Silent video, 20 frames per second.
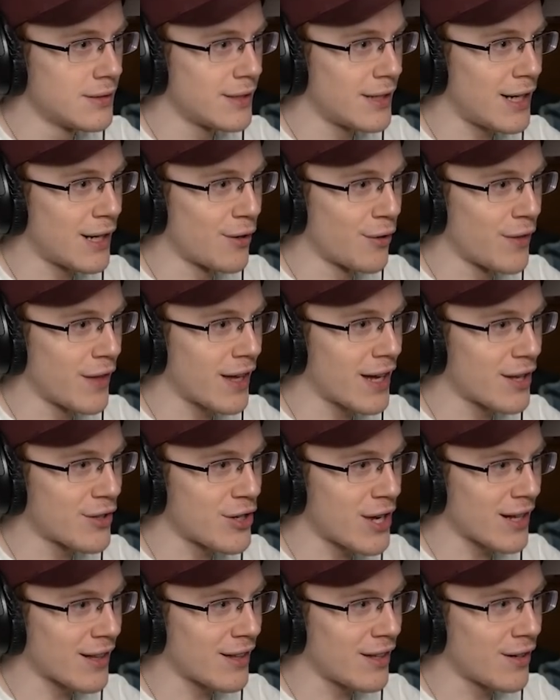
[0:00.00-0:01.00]
I don't think I
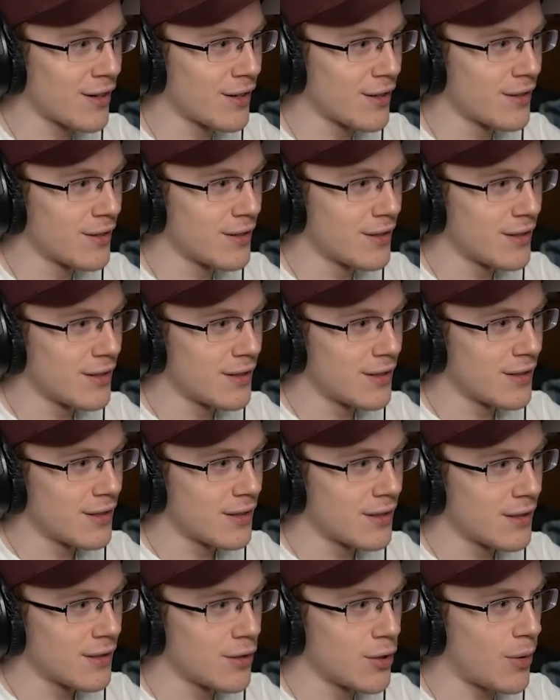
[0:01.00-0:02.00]
checked here.
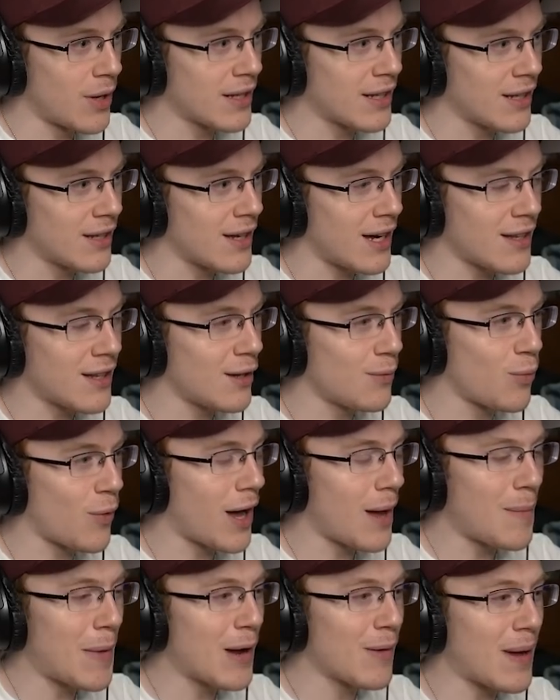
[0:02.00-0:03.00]
No, I did. I did.
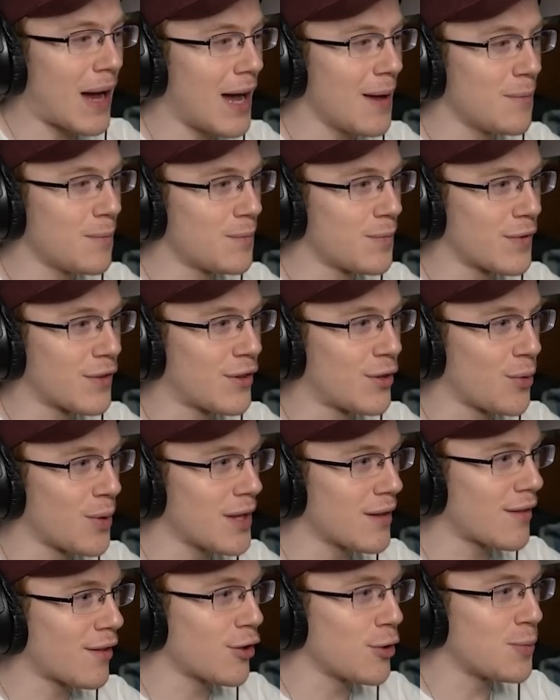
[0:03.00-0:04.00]
Why am I? I'm
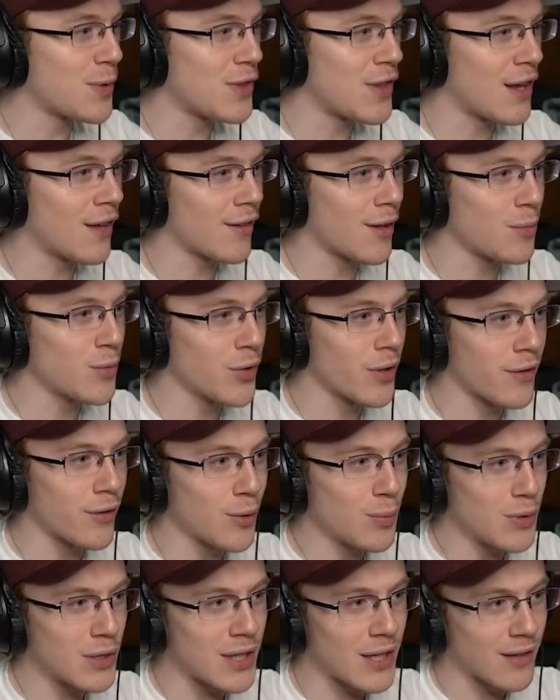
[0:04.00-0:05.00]
doing stupid things. I'm doing
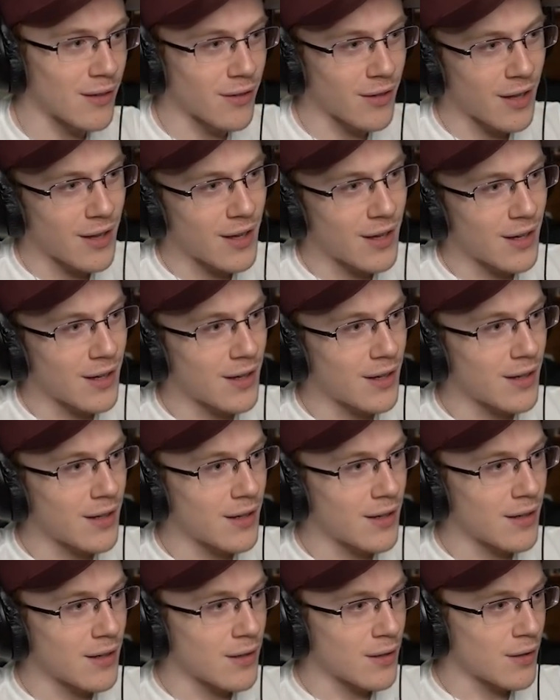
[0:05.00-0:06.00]
stupid things.
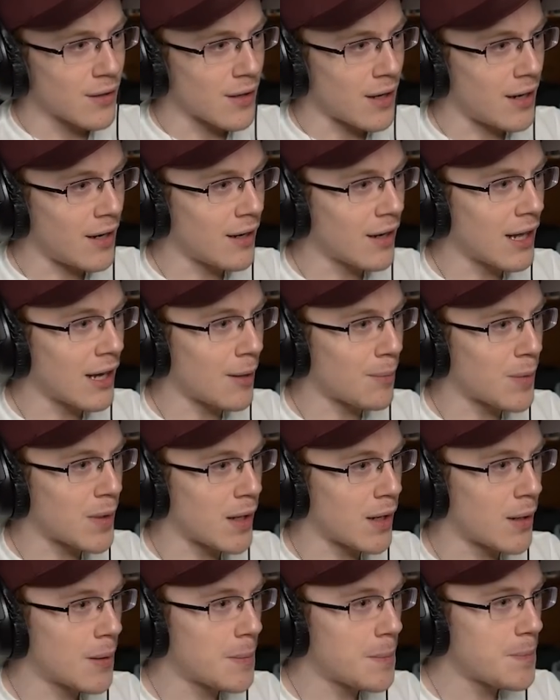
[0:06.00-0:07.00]
I need to get up
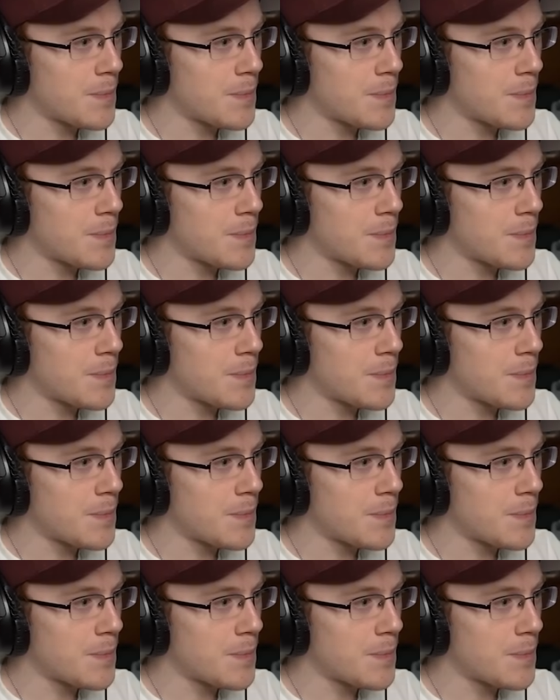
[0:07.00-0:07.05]
there.